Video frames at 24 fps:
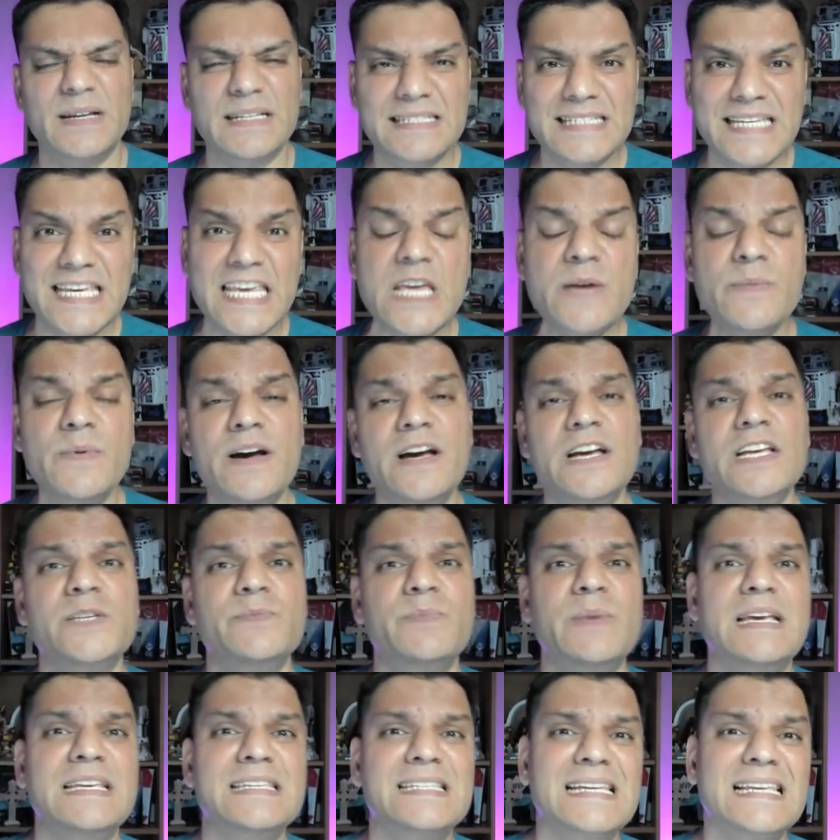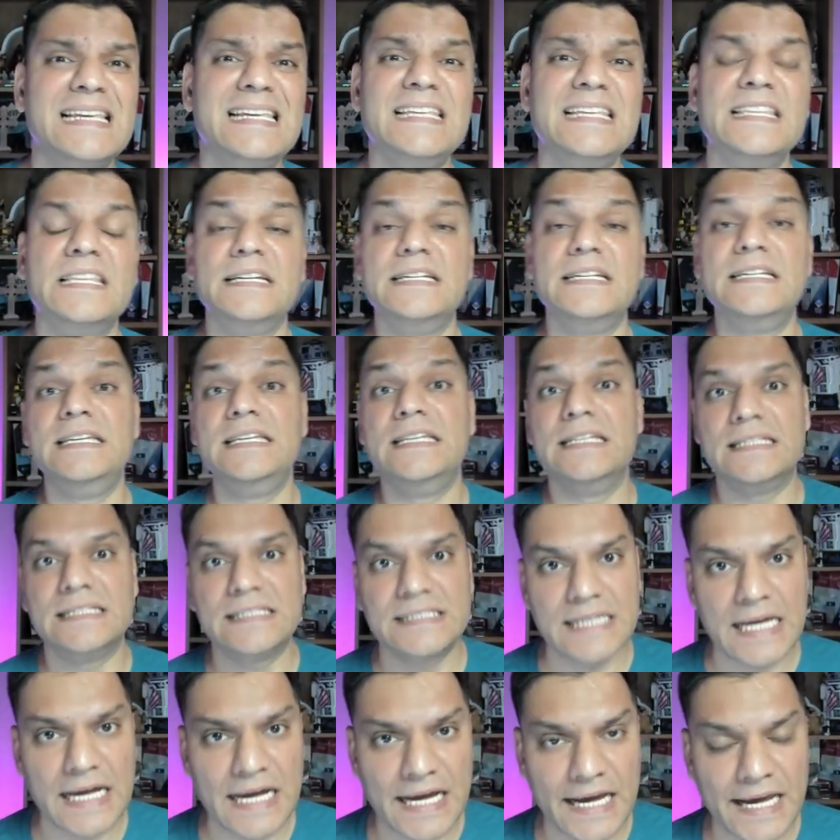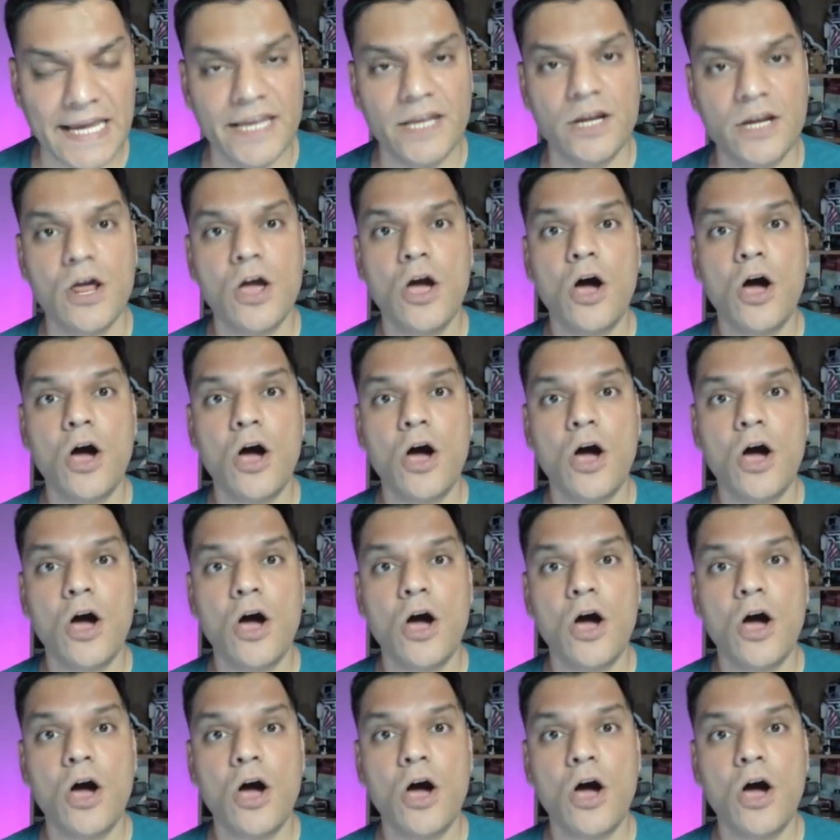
Schema is basically the design